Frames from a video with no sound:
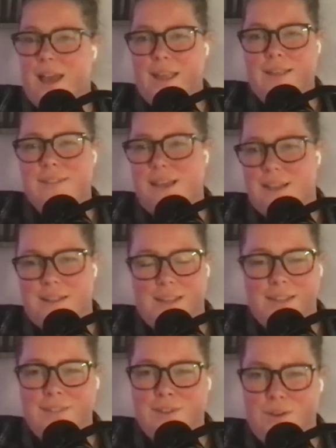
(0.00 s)
Yeah,
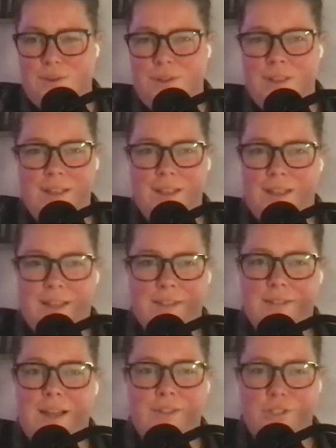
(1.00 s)
exactly. So
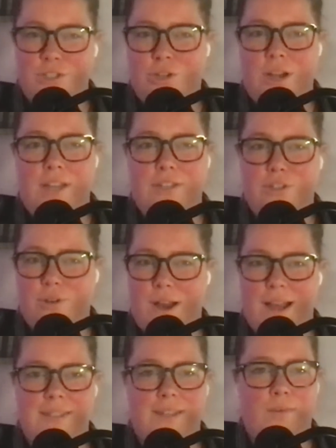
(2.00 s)
Doctor
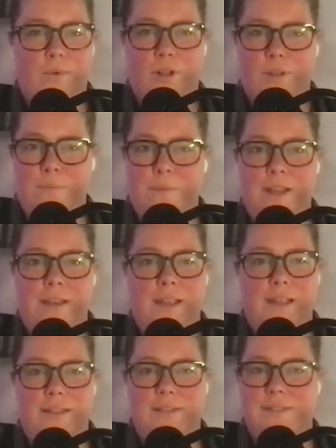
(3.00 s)
Strange, Jurassic World,
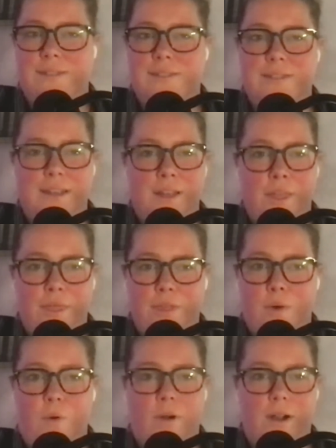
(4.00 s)
Minions,
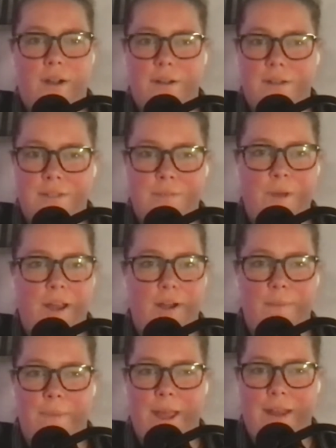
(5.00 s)
Thor,
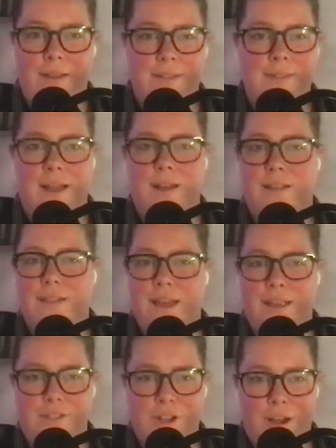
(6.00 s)
Spider-Man,
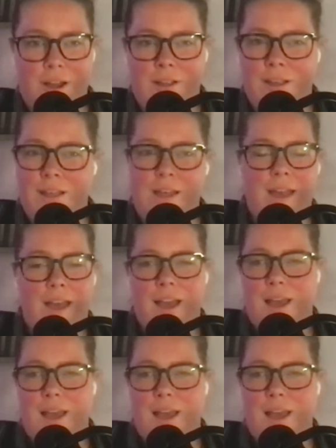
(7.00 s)
Sonic the Hedgehog.